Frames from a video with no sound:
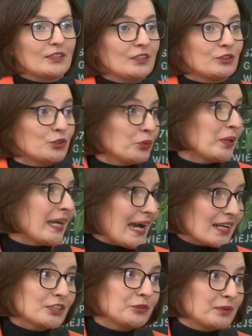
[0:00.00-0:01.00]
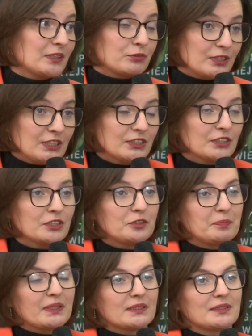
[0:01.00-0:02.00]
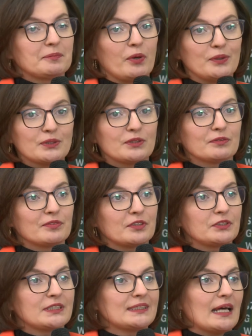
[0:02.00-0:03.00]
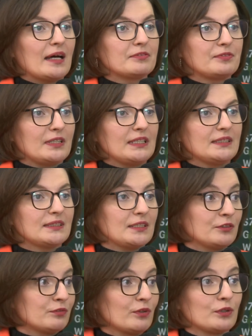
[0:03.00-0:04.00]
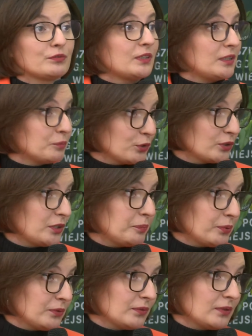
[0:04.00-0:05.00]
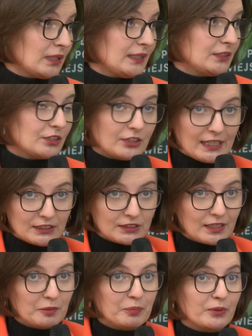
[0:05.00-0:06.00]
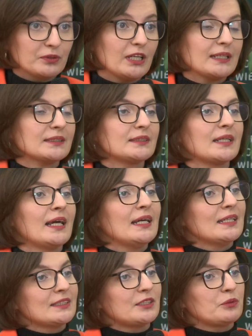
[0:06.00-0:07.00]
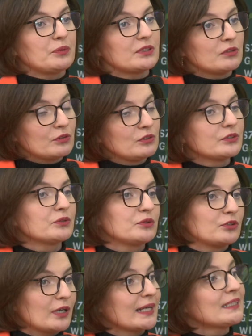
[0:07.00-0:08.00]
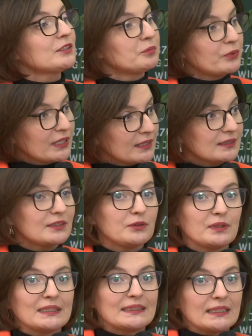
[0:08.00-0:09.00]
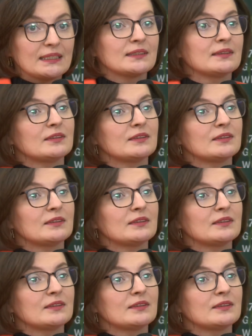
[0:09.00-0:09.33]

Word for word: uh, doing actual research, because most of our staff is involved in multiple international projects. So we are also trying to bring the students in